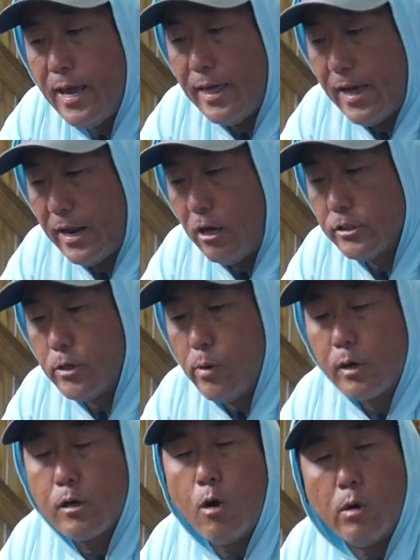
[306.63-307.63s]
And that
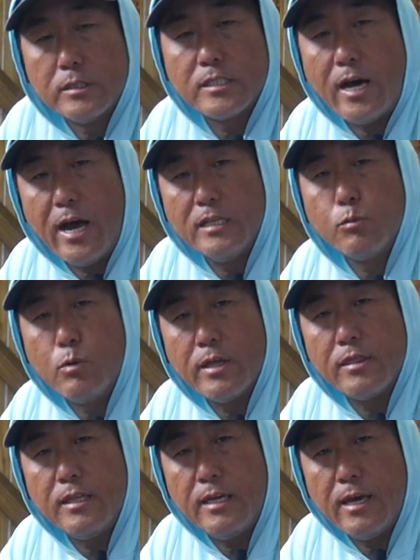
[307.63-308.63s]
also coincides
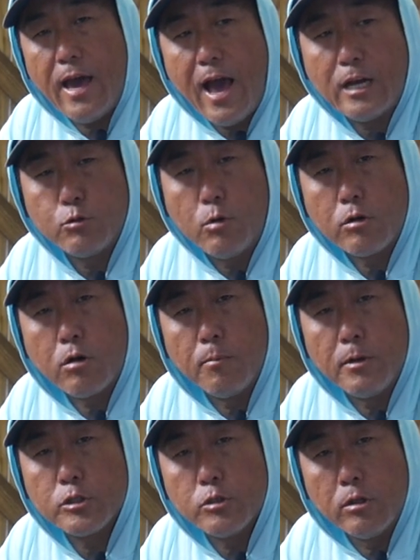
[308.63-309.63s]
with the actual
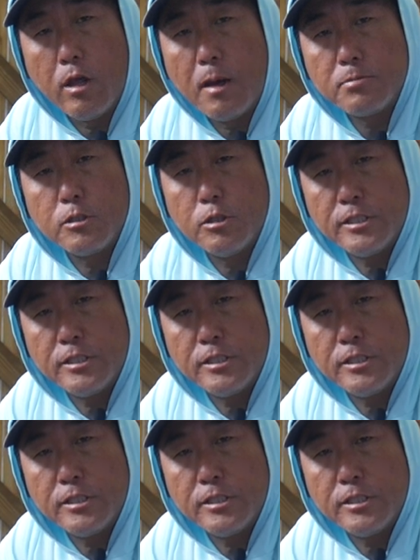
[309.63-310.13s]
commercial lobster